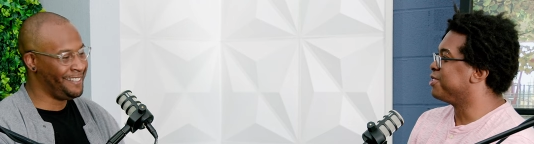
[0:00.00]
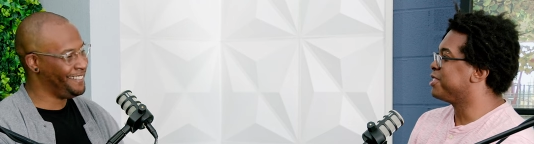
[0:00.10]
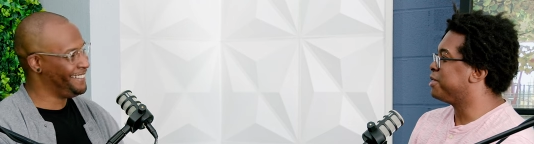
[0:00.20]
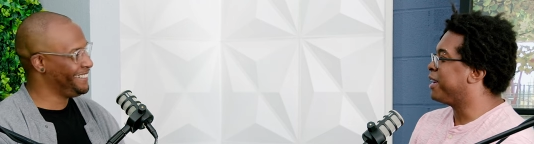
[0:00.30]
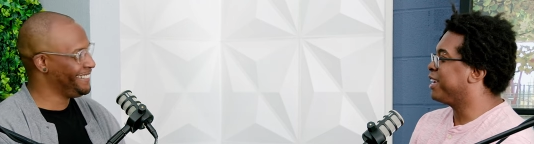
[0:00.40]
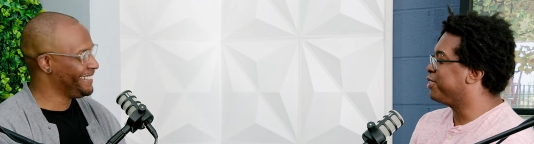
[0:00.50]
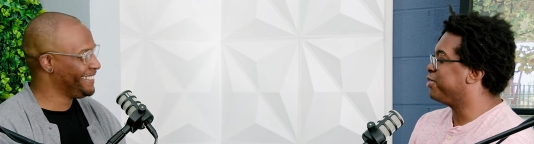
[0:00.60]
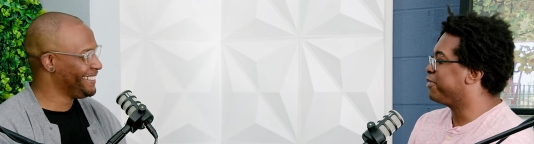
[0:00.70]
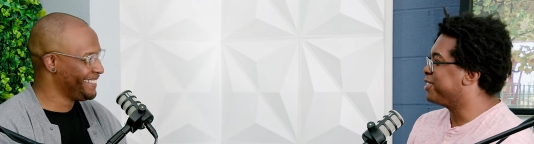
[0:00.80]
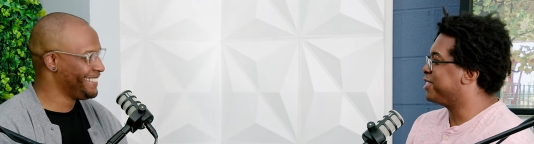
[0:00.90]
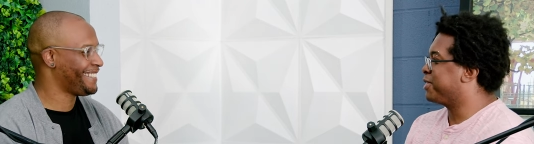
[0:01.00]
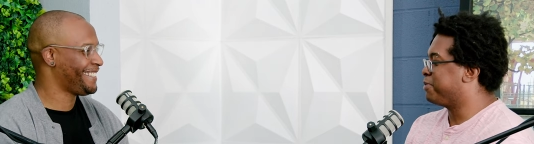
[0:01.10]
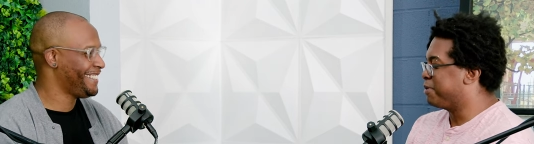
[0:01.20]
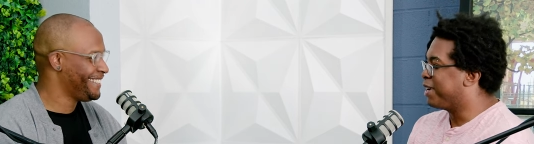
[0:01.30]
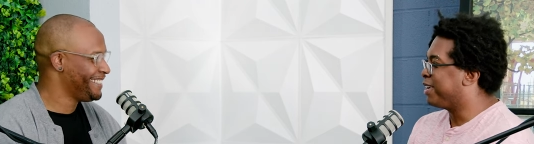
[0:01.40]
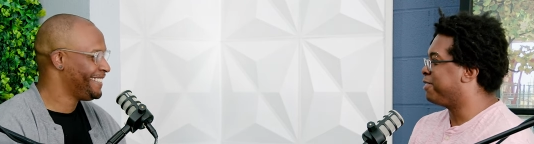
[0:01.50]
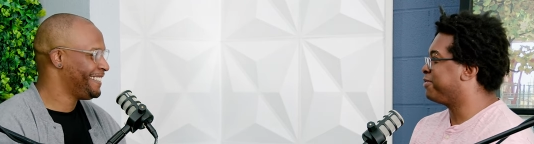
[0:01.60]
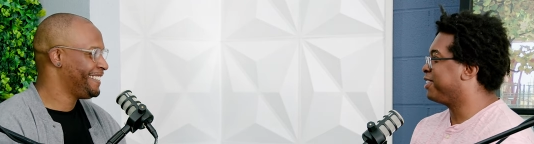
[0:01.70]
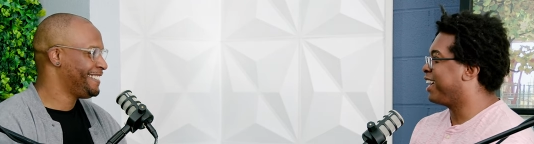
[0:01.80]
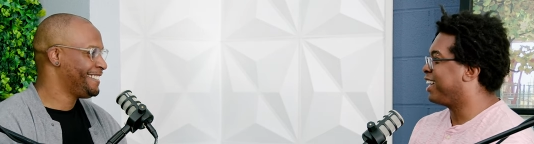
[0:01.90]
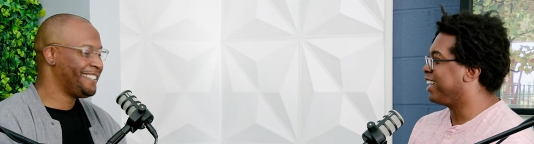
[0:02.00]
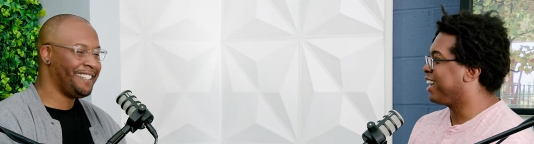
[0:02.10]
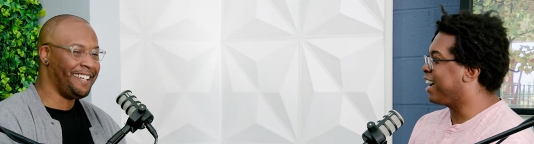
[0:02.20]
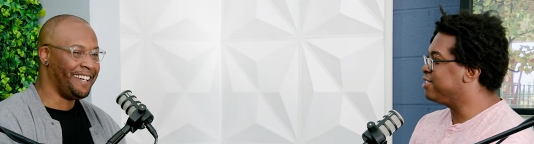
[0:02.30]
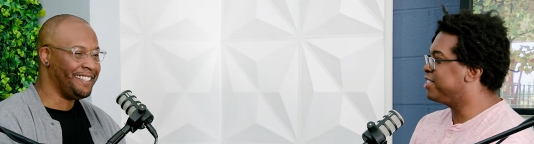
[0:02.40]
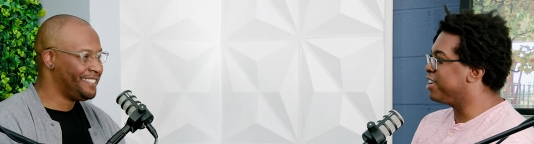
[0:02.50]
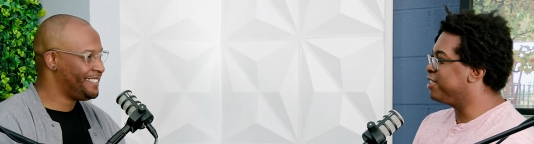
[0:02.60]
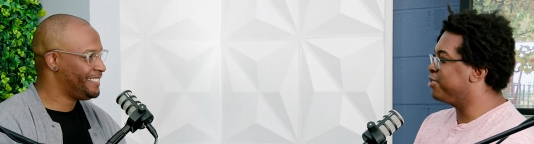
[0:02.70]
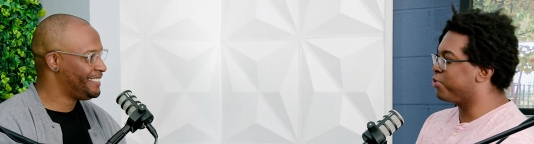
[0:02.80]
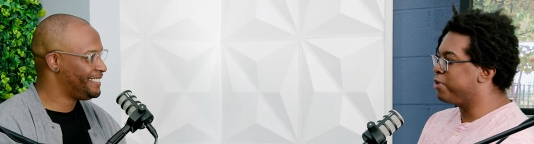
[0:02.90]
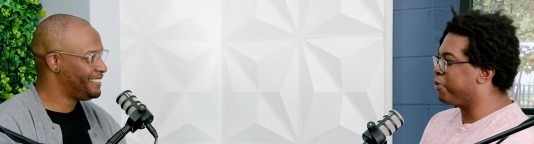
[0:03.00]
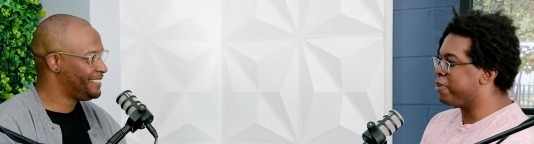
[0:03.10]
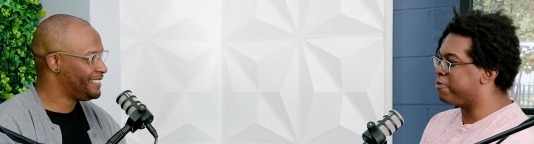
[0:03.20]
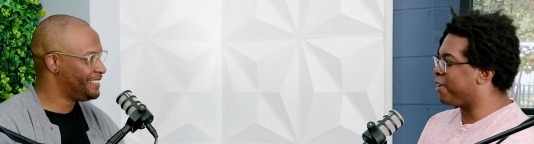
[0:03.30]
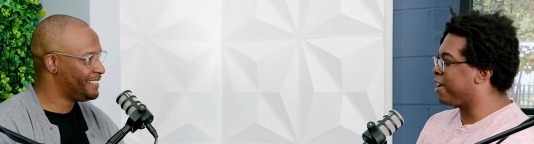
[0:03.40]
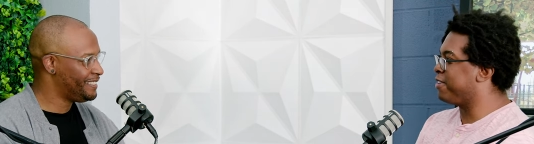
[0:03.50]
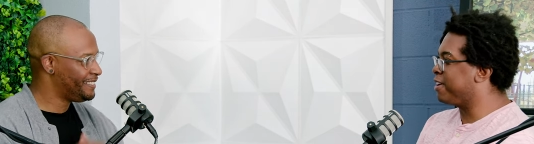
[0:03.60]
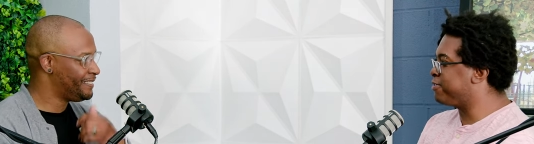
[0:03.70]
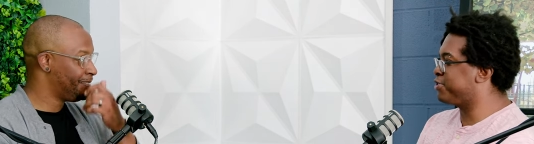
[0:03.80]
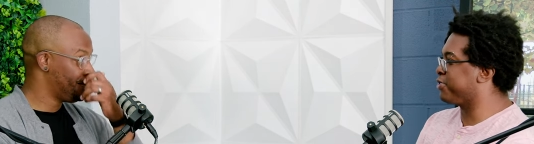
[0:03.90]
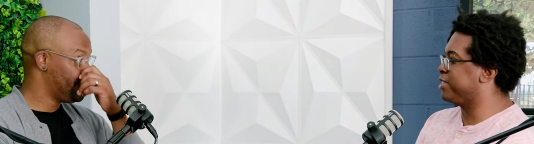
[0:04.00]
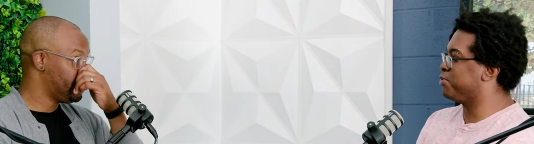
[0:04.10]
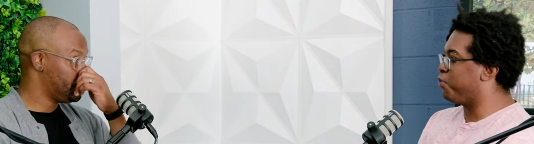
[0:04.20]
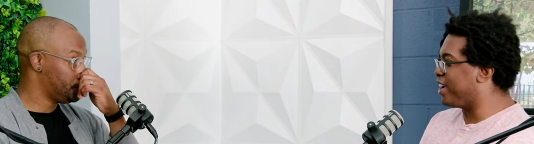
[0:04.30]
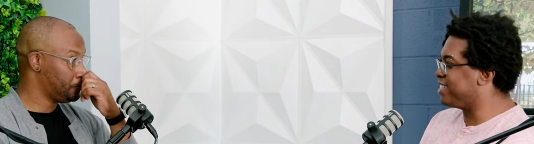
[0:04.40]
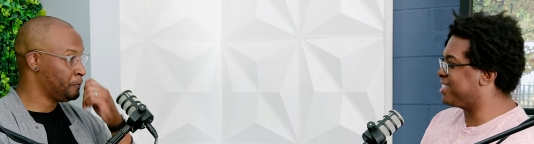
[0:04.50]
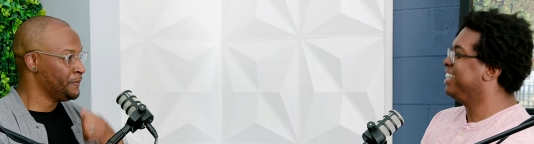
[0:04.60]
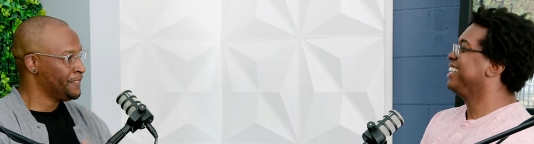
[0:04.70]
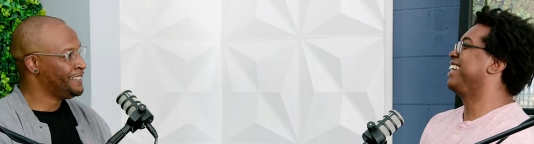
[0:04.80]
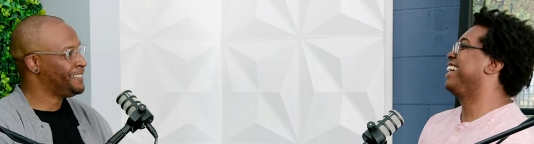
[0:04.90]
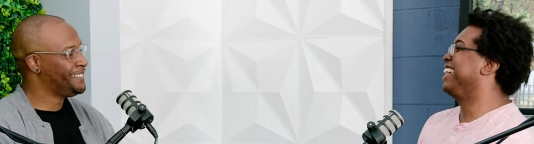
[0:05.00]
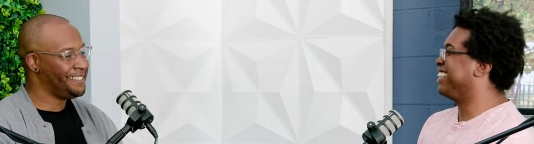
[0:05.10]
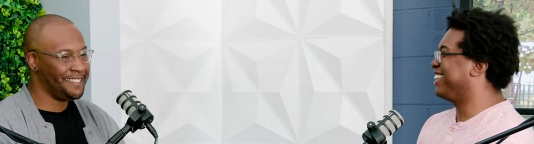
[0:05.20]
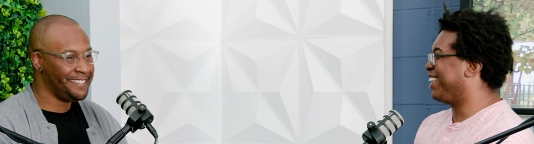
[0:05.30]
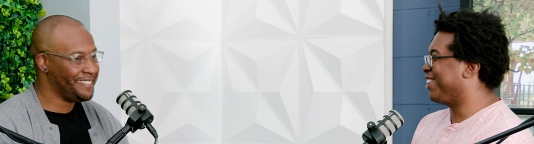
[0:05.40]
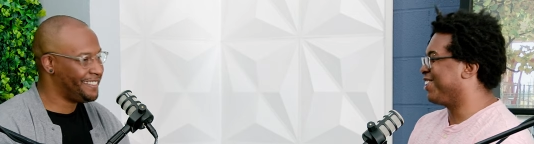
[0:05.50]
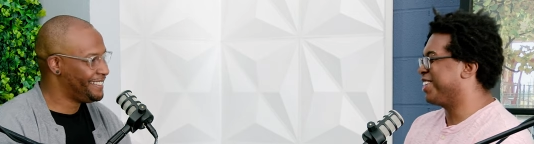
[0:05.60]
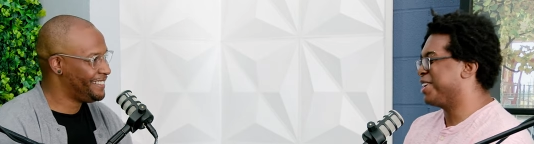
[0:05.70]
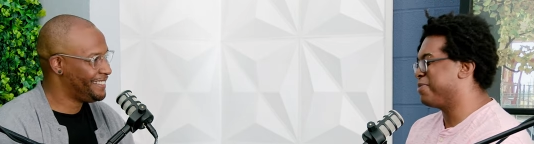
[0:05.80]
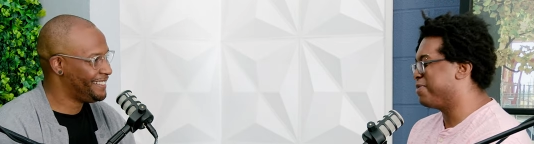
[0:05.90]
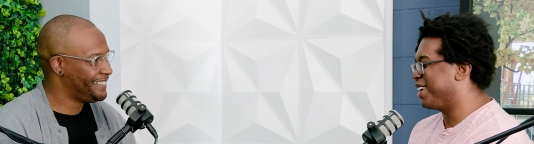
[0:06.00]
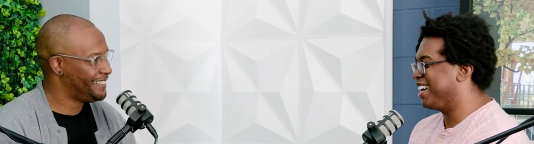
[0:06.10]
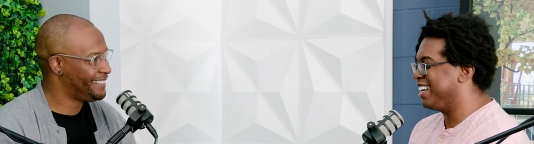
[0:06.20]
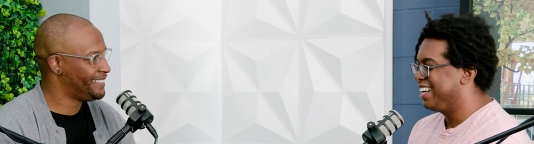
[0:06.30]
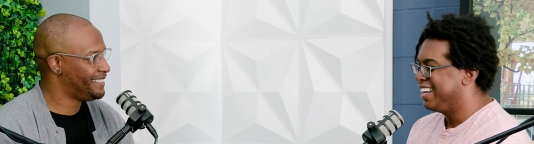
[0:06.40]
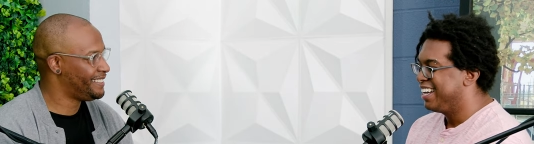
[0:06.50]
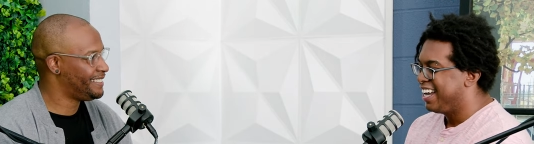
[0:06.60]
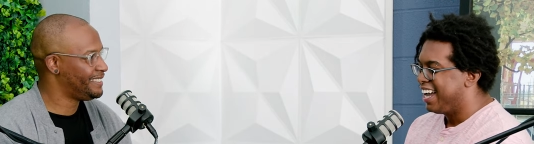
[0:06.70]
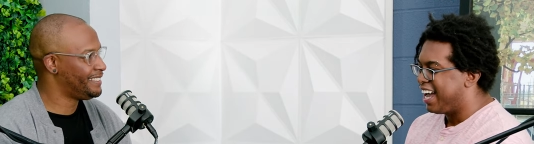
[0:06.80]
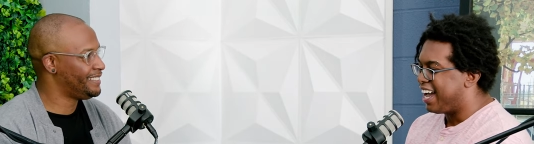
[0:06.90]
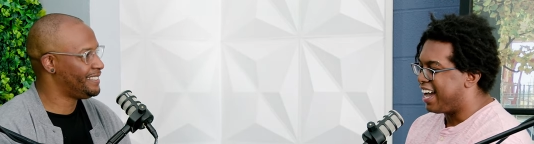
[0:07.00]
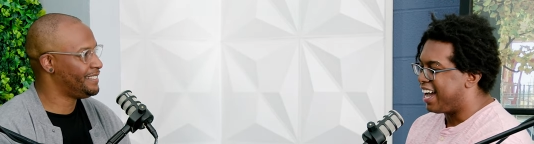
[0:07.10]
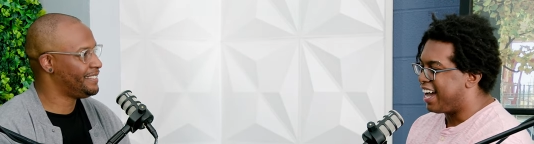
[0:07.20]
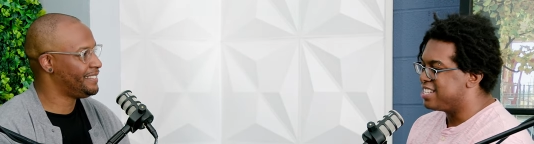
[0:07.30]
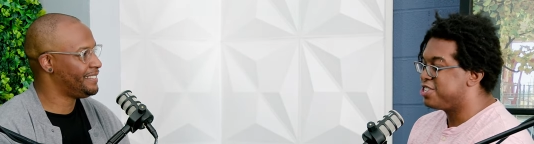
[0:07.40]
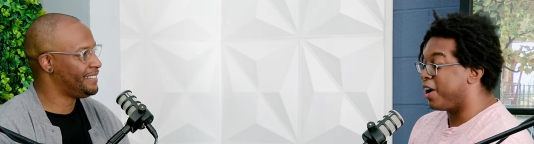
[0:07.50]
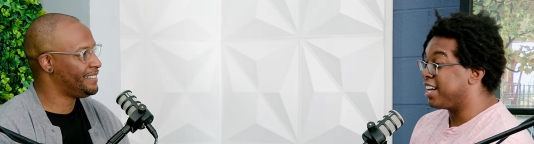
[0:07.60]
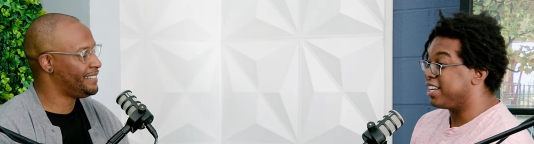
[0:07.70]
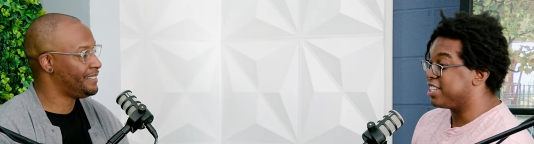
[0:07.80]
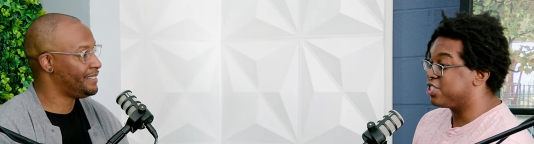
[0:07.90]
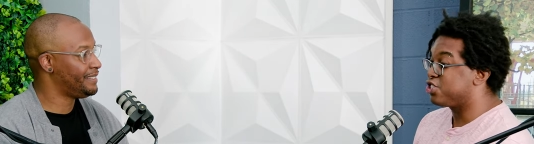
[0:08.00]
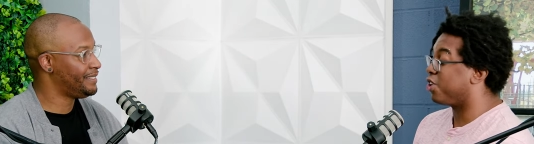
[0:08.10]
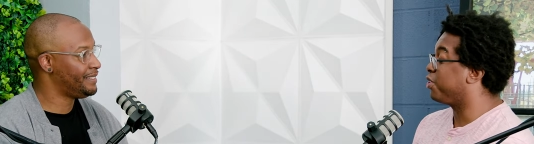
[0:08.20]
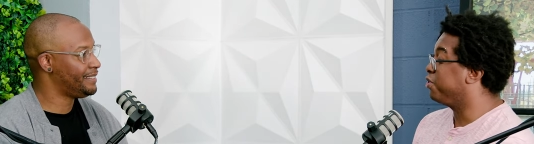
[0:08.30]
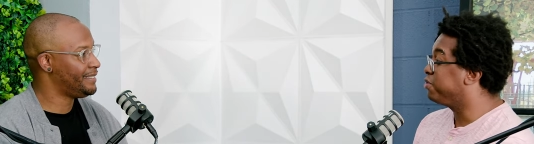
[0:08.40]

Speaker 1: a whole cinematic universe that could be made off of that. Like, how yeah. dare you three point five F strings? What? Like, you know, that whole thing. But so I had to like start